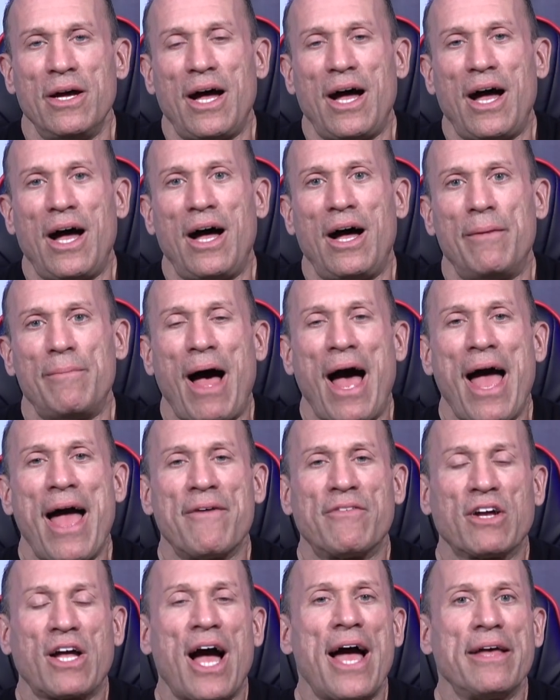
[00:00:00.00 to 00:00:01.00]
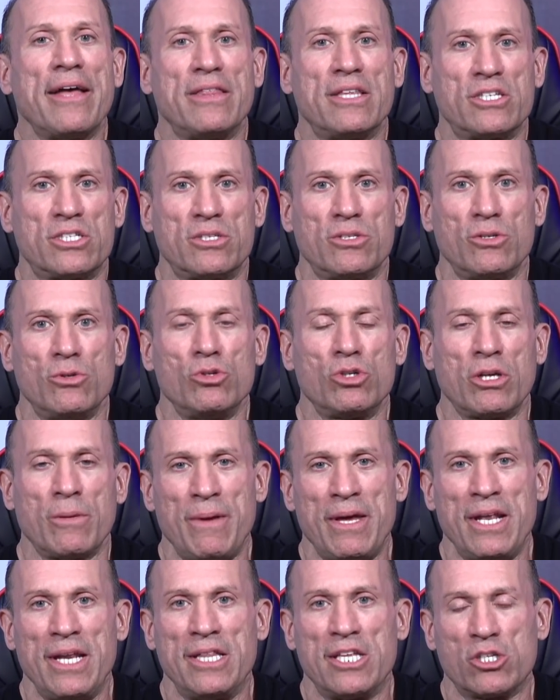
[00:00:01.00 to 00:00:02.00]
I have a guy who's
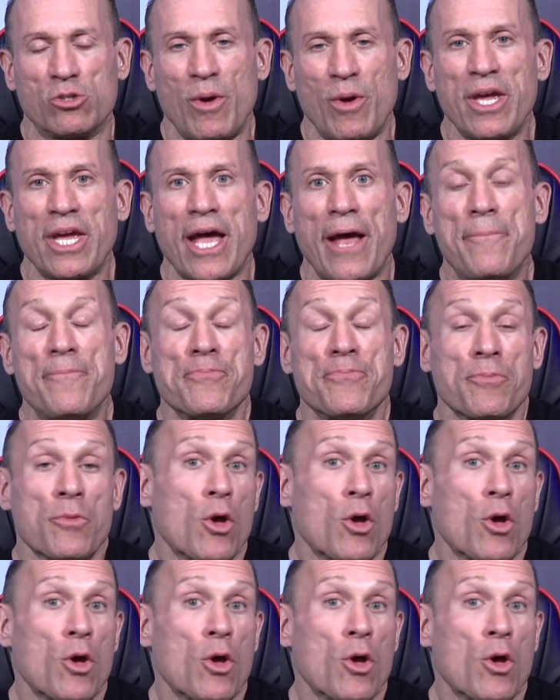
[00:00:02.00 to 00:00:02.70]
competing this weekend,